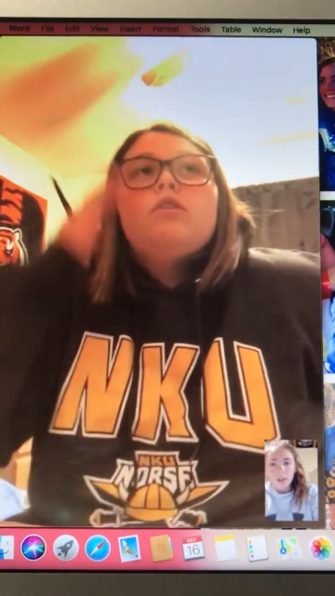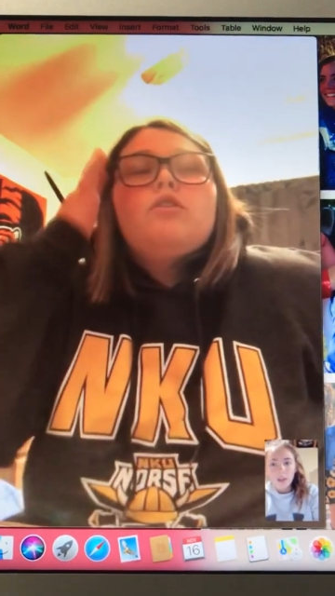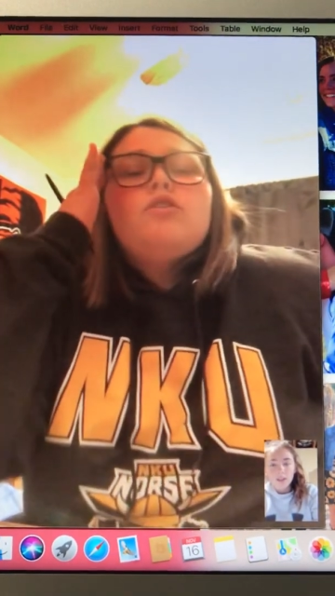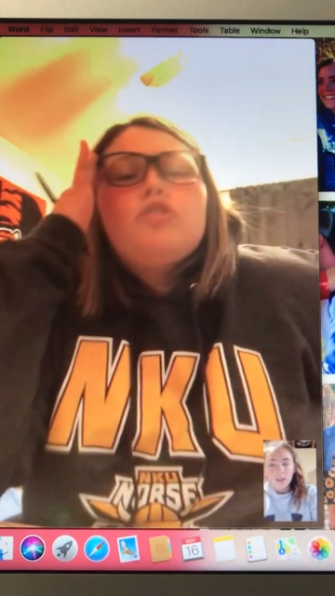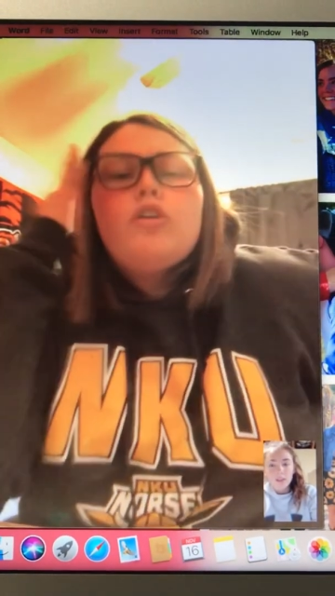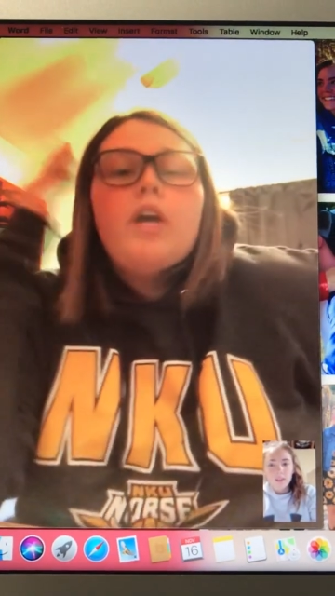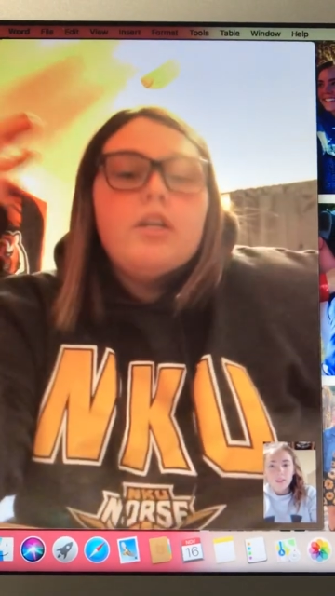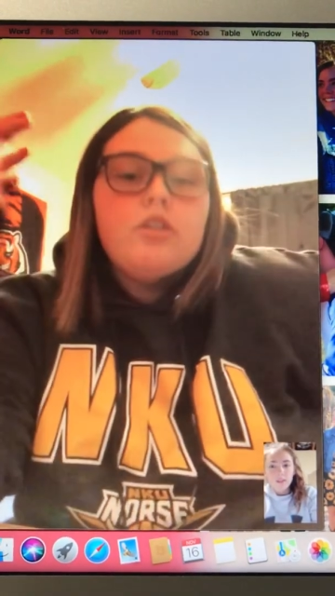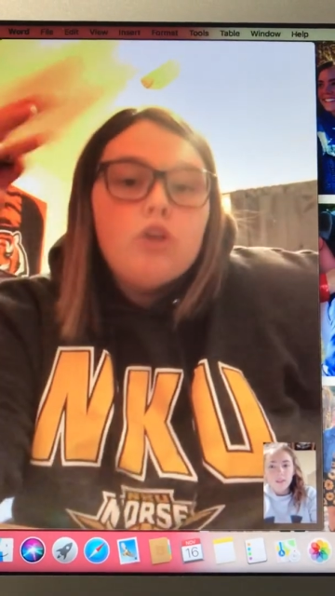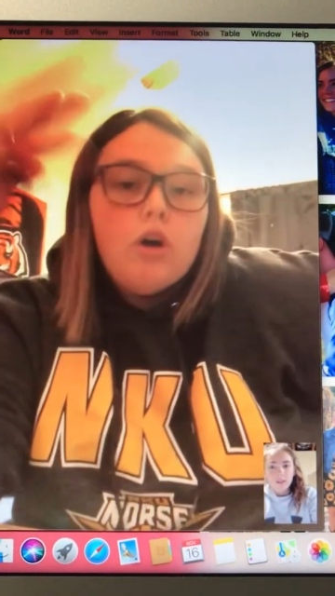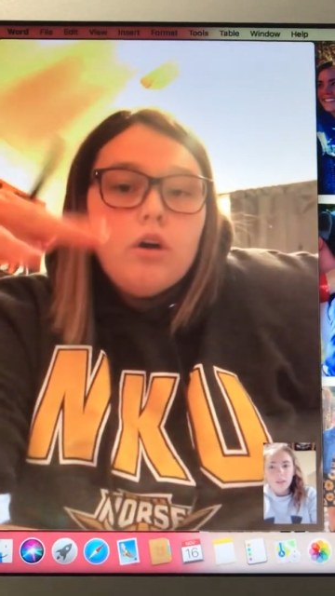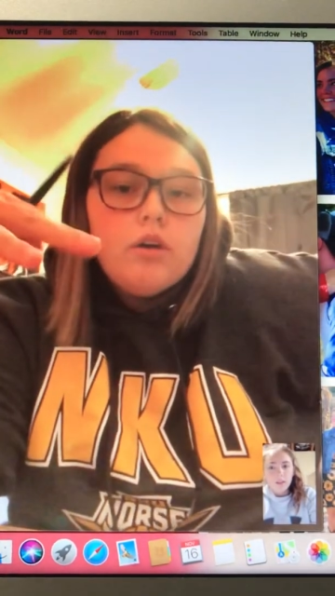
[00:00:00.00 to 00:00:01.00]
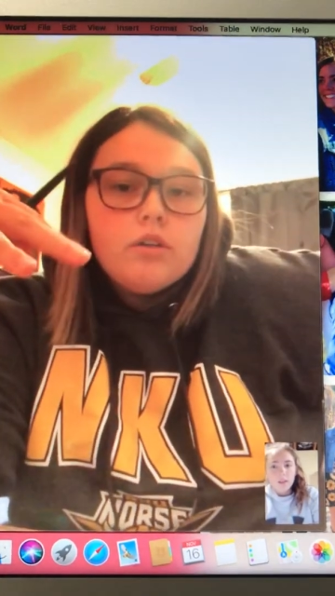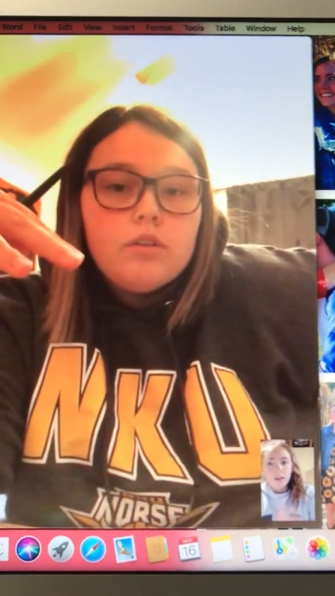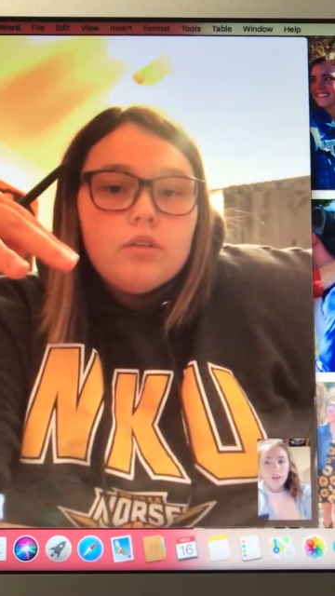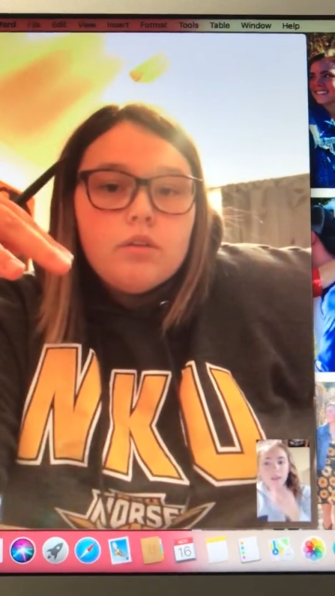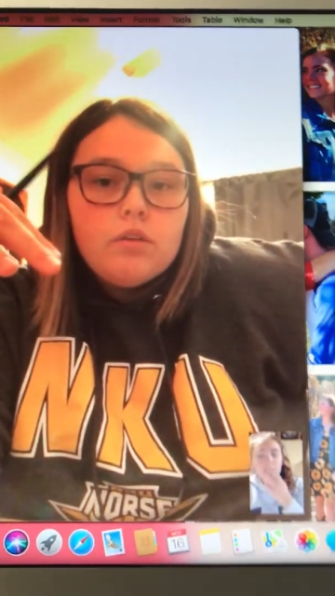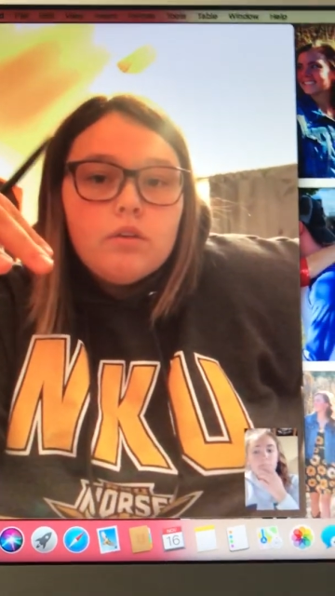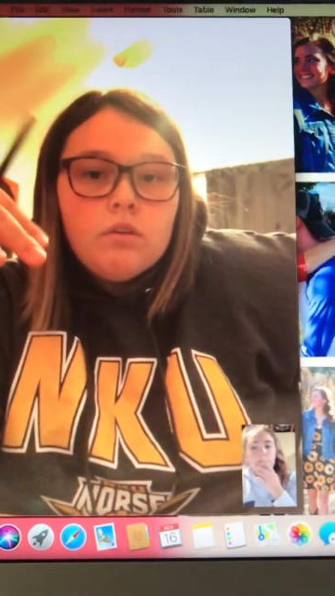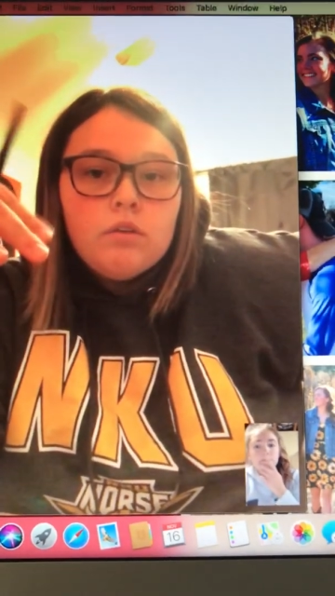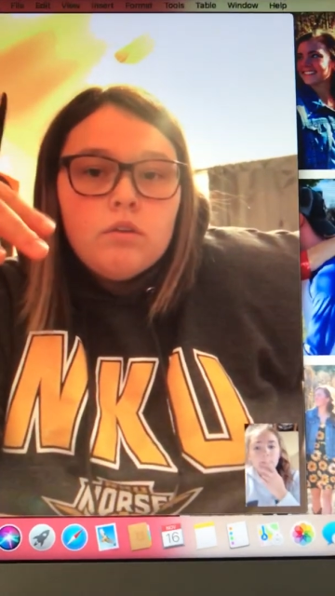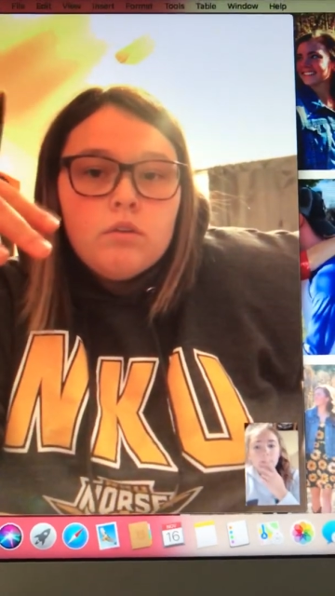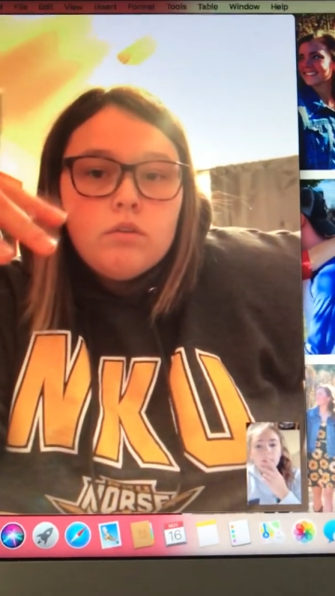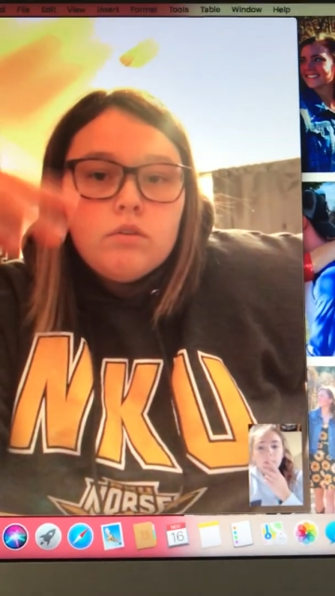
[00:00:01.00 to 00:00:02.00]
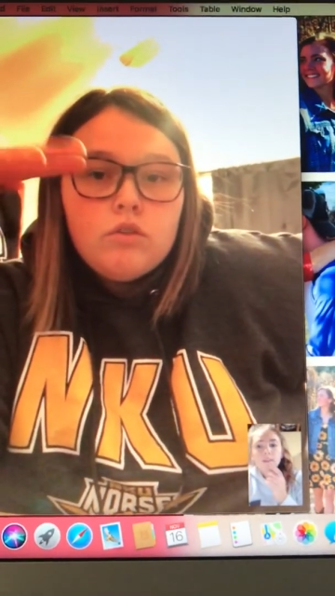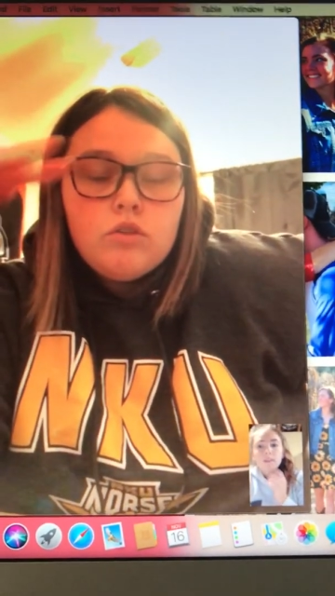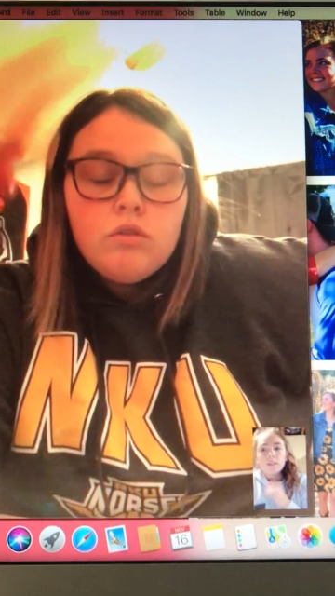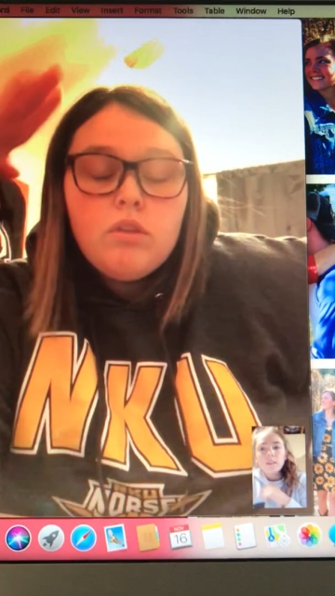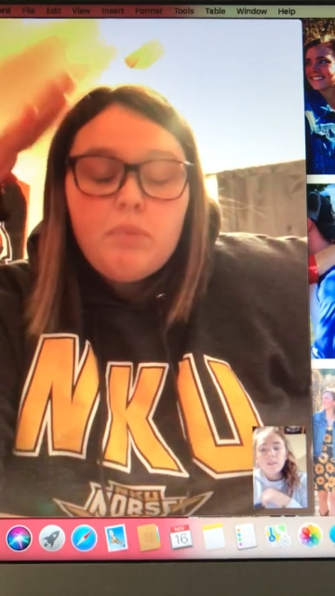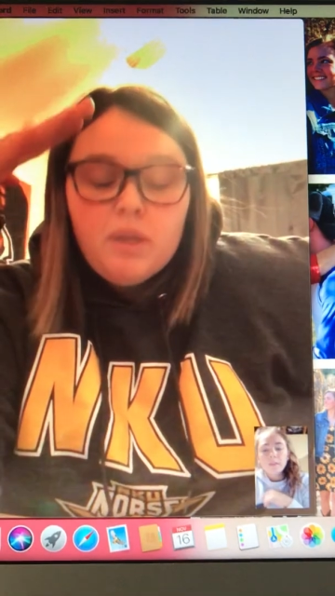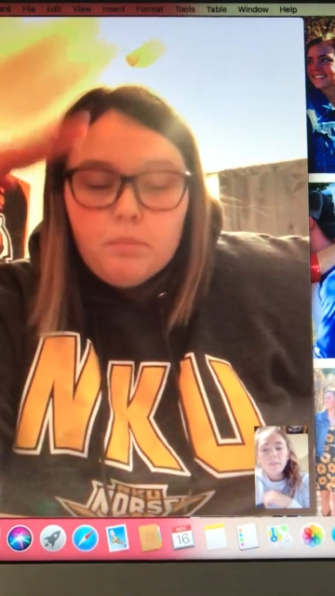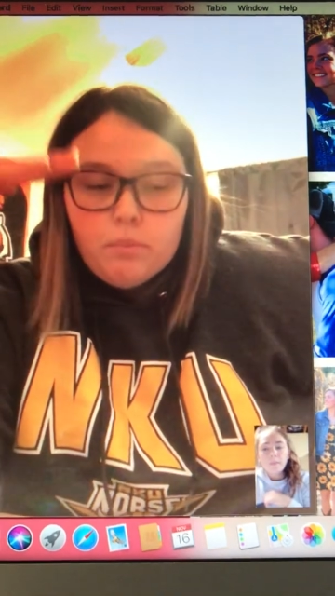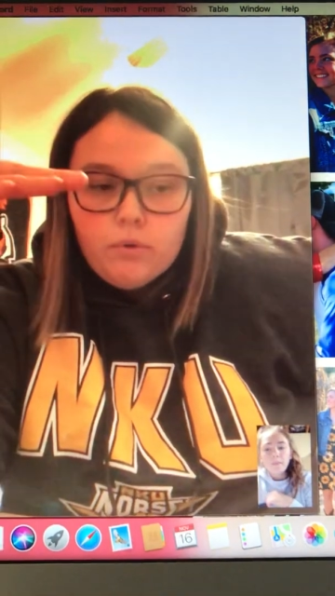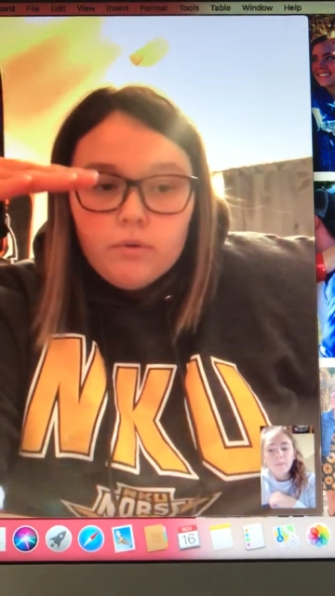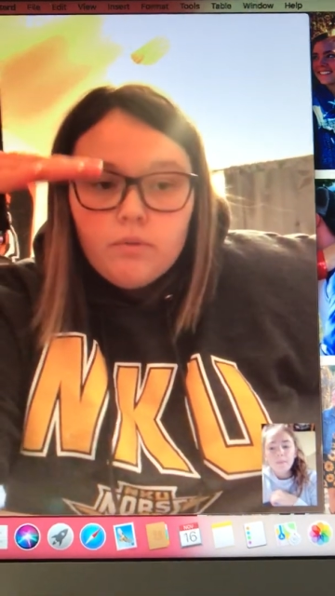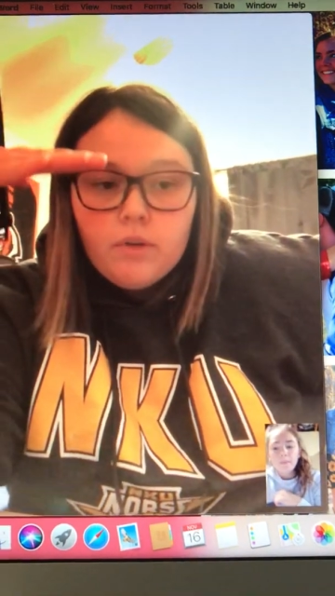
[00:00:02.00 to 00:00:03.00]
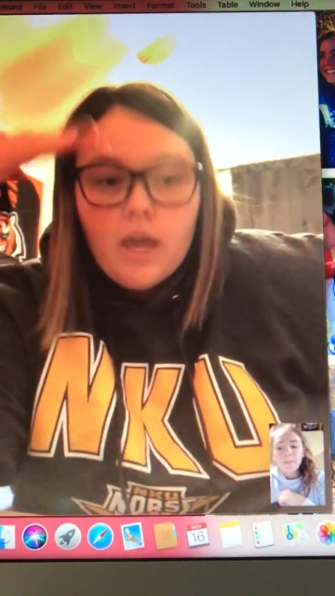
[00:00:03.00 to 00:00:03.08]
so I talked to the people